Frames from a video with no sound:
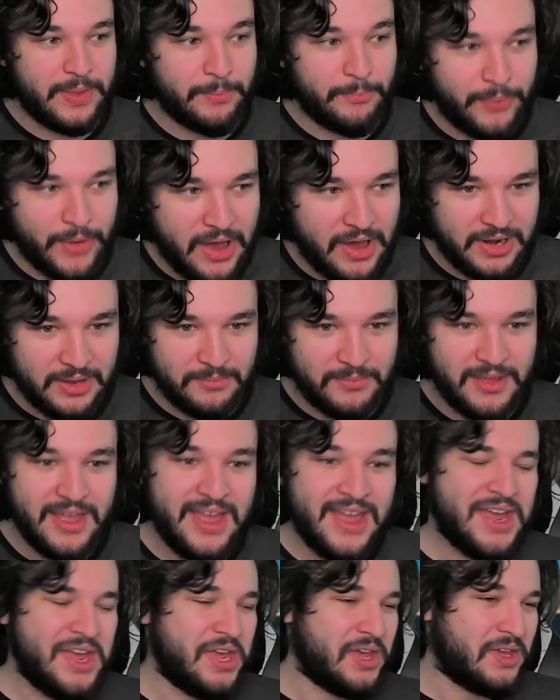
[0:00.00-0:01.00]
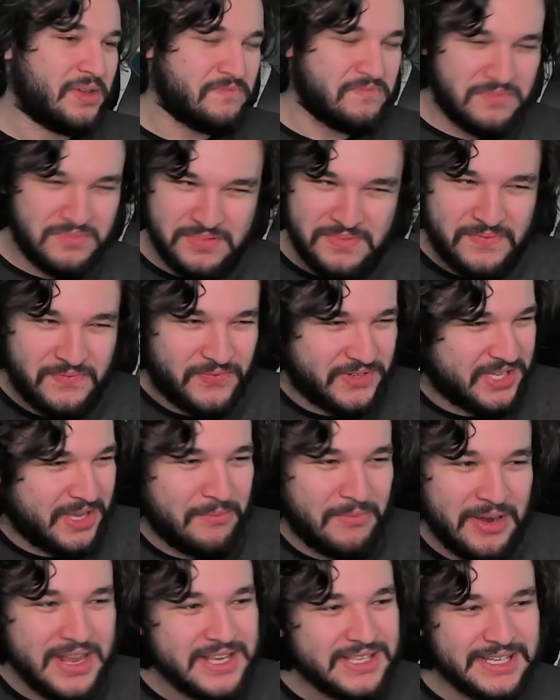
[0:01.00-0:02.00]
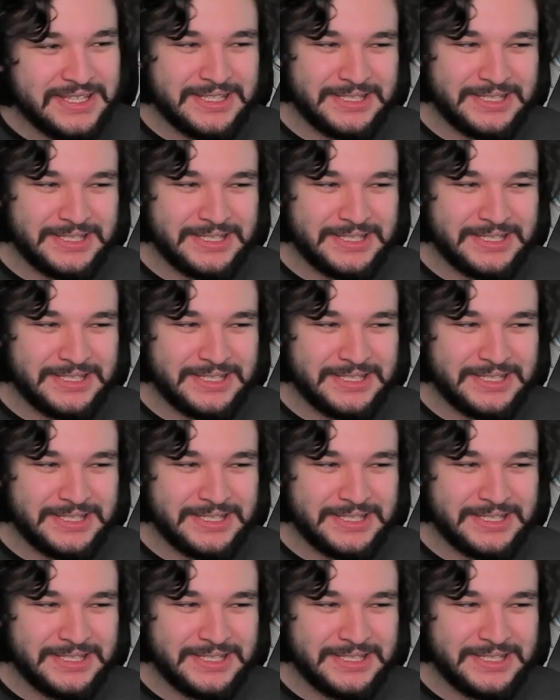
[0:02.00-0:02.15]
the bottom. For some reason,